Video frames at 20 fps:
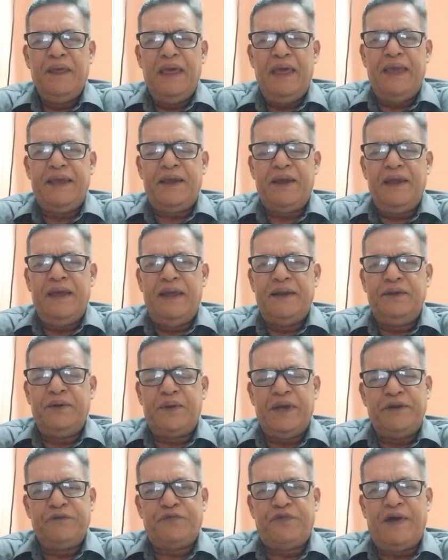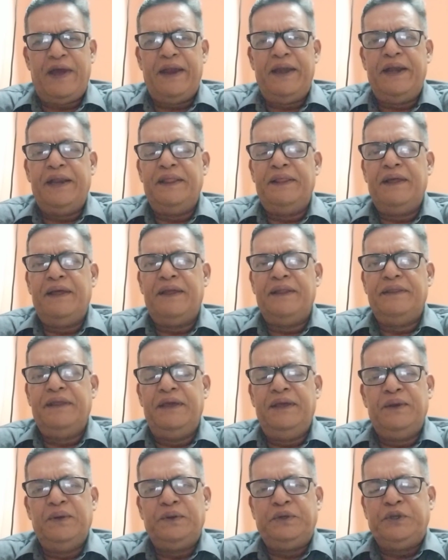And you can find the
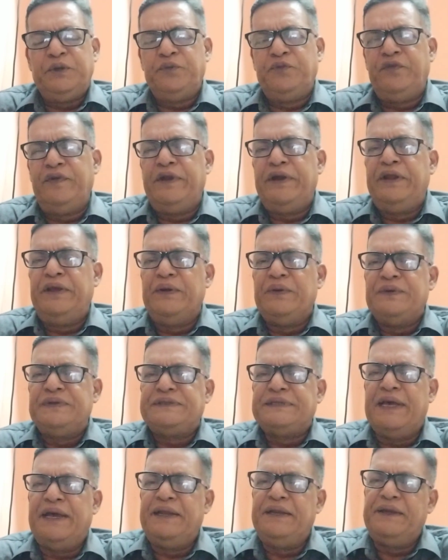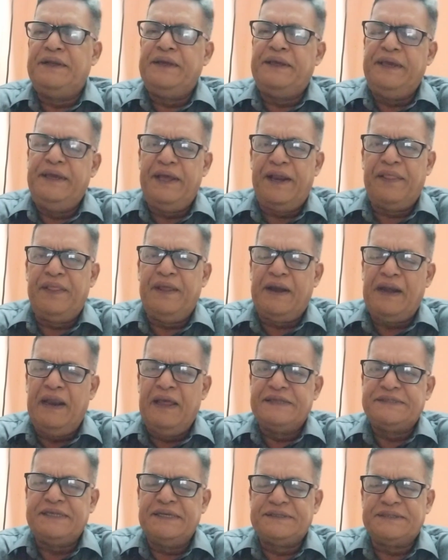YouTube videos and hear the
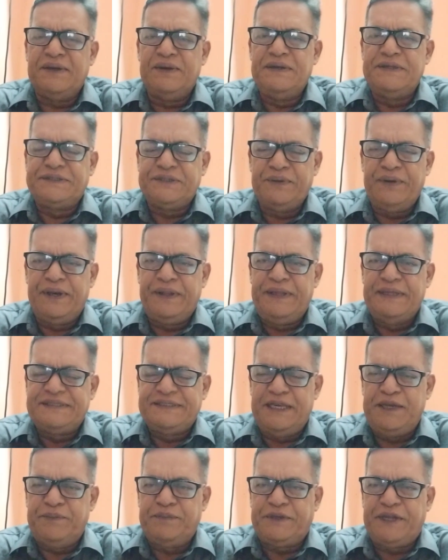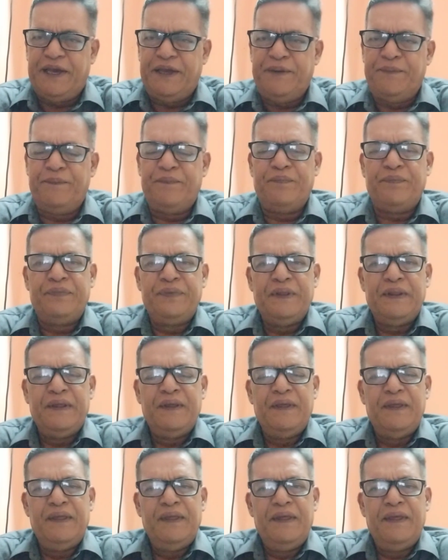classes also at the same time.
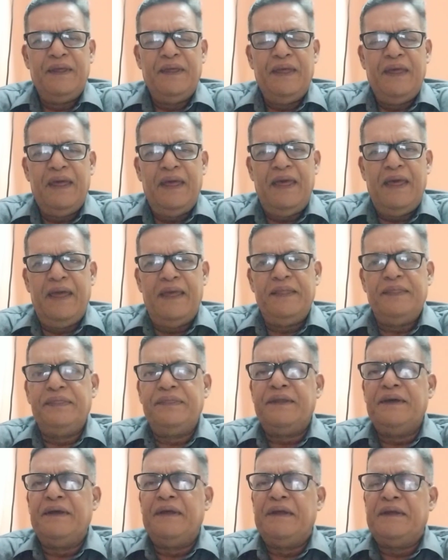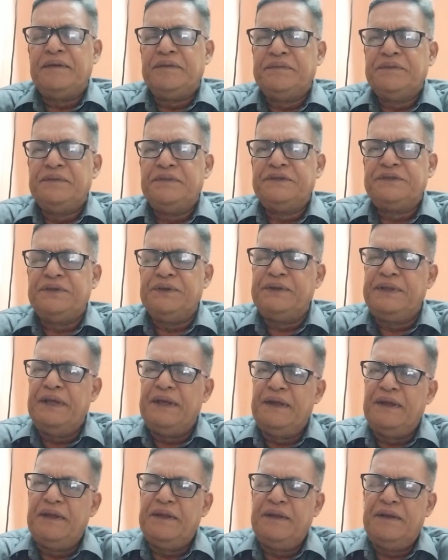And so
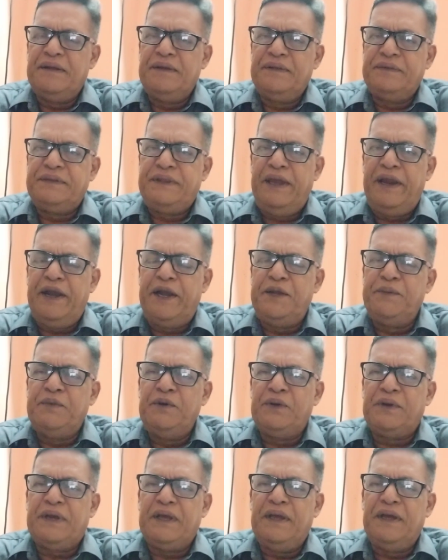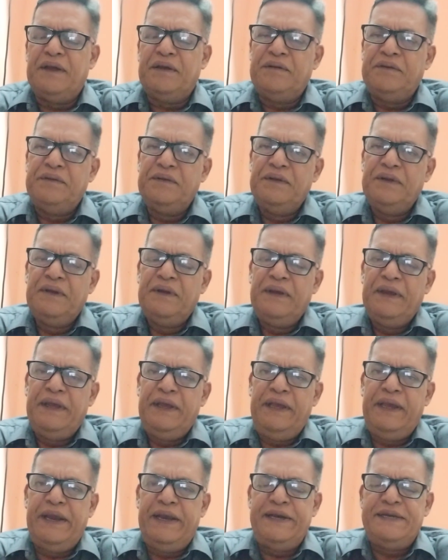the third book
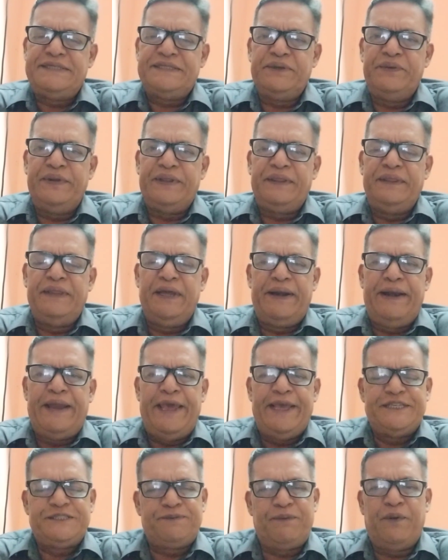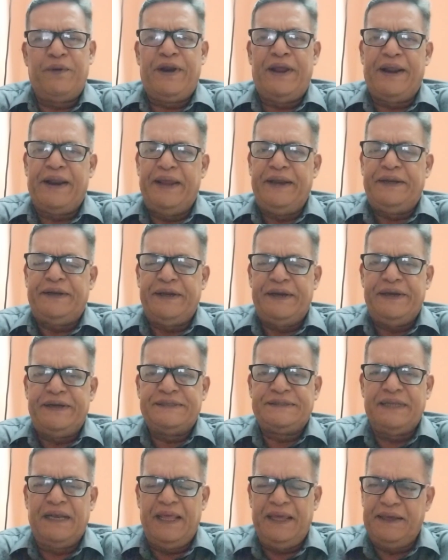ends with the diaspora
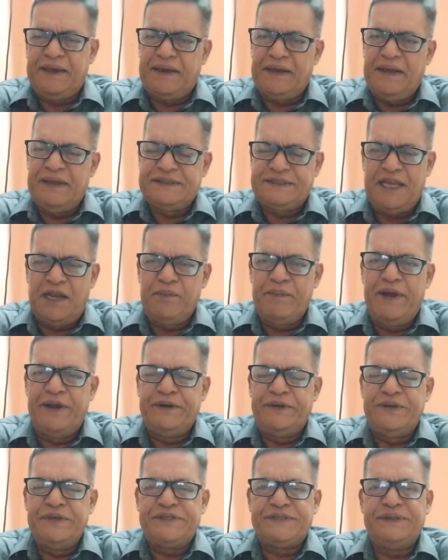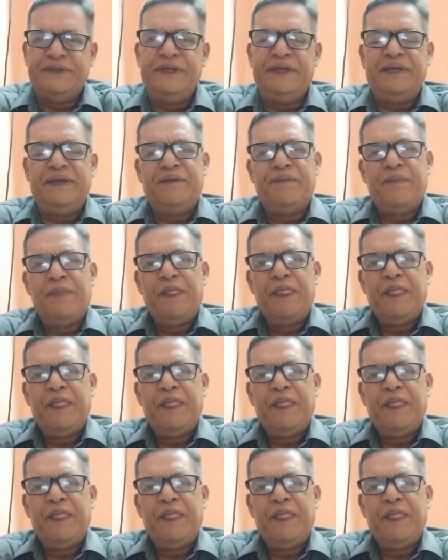writers like Salman Rushdie,